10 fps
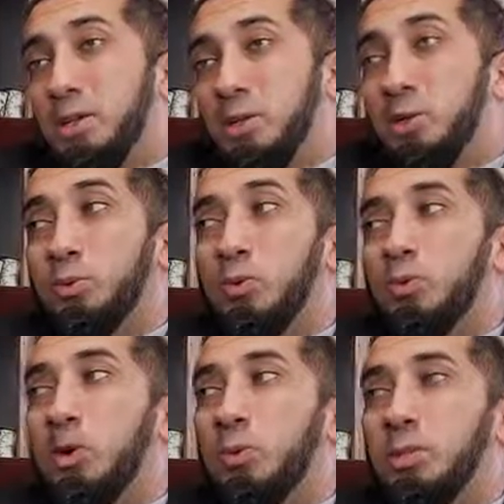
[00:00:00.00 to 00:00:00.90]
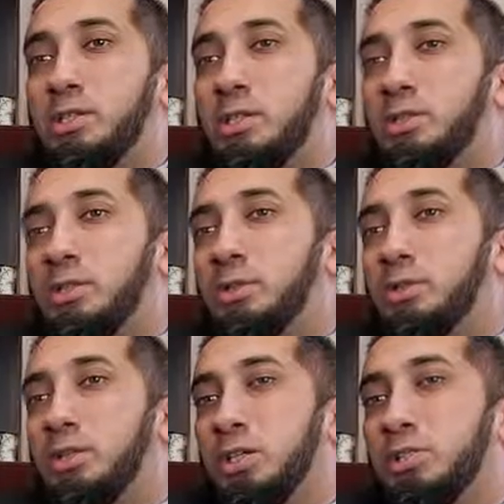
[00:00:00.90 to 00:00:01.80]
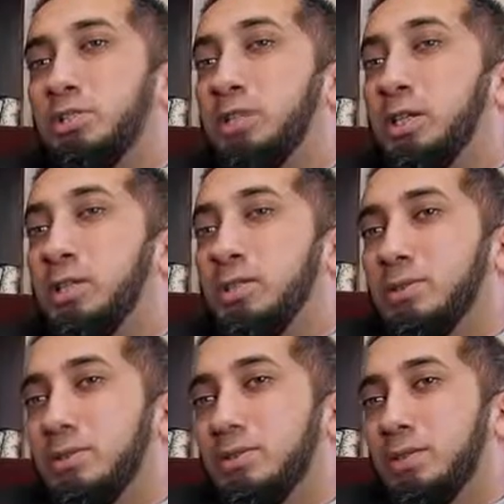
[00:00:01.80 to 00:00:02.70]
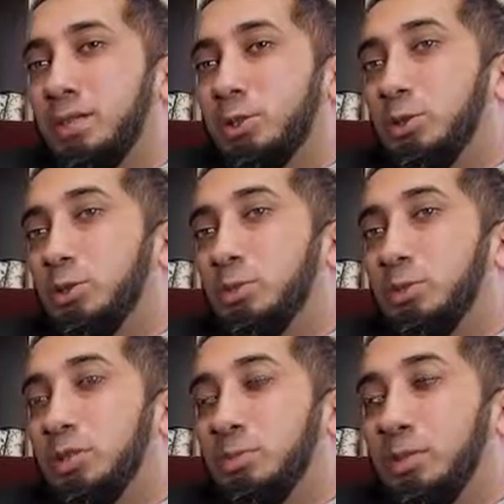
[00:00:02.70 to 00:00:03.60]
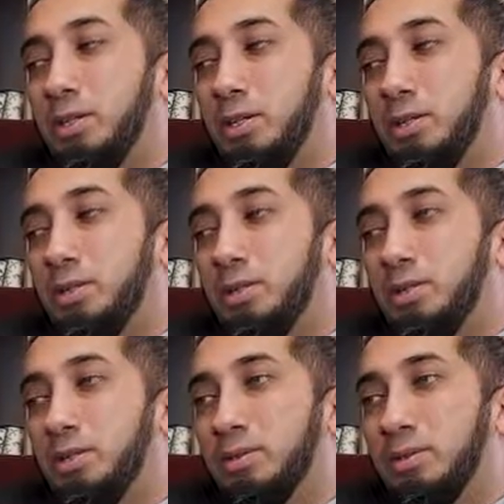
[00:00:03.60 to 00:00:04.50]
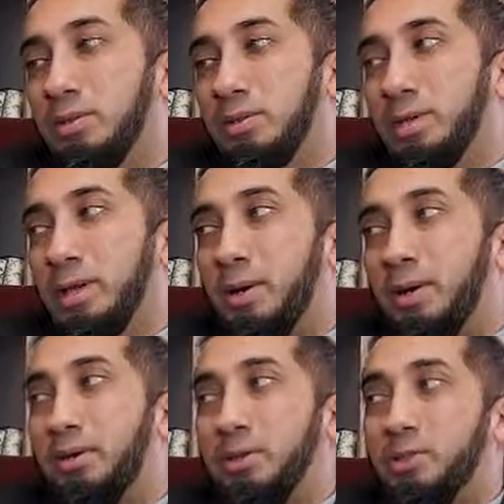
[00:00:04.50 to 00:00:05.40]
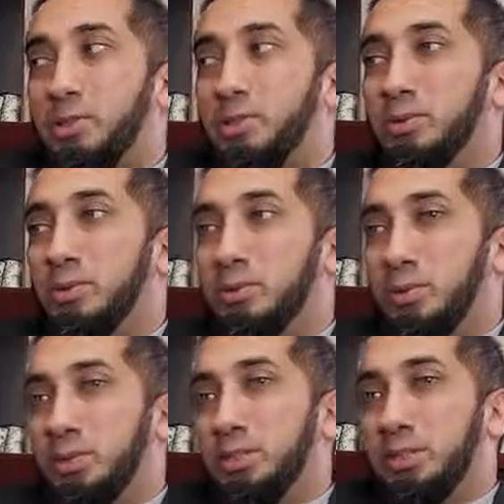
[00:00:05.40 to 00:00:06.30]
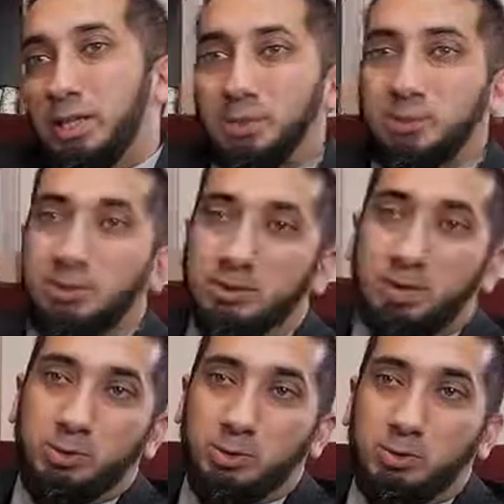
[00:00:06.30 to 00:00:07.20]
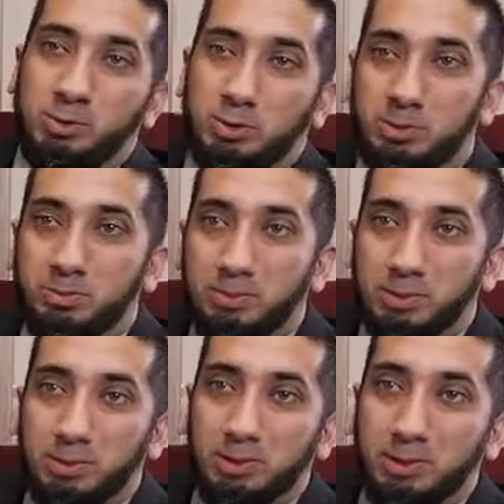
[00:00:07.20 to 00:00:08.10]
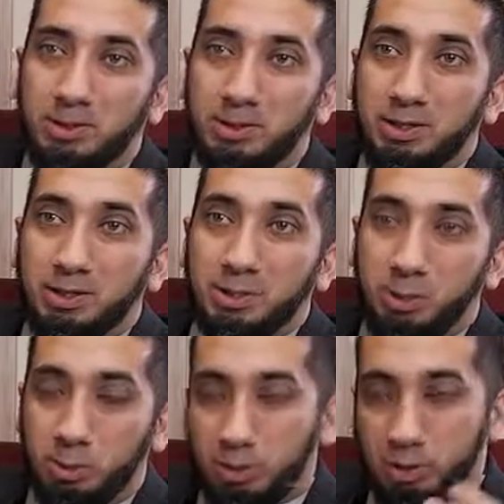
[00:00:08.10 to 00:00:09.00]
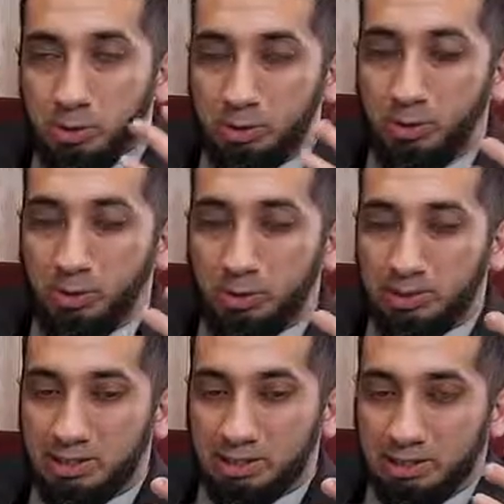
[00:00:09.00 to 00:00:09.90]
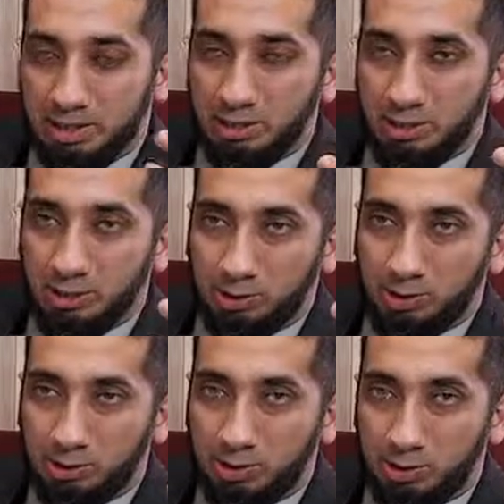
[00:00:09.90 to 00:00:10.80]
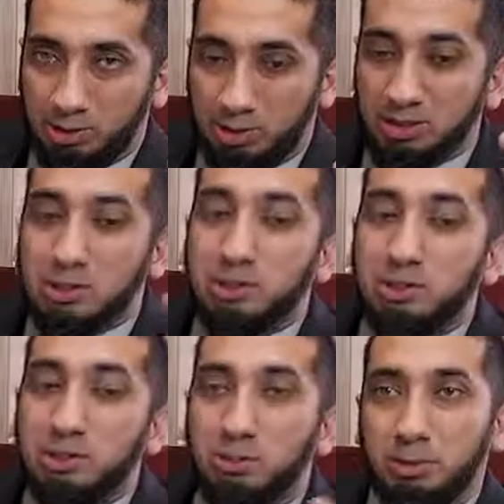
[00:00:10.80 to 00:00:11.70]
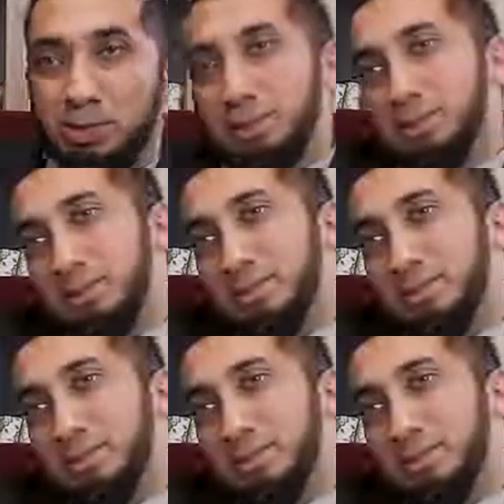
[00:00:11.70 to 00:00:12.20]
You won't know what disassociation means until you see me and my relation with these idols and what you worship. You want to know what disconnection, disassociation means? See me.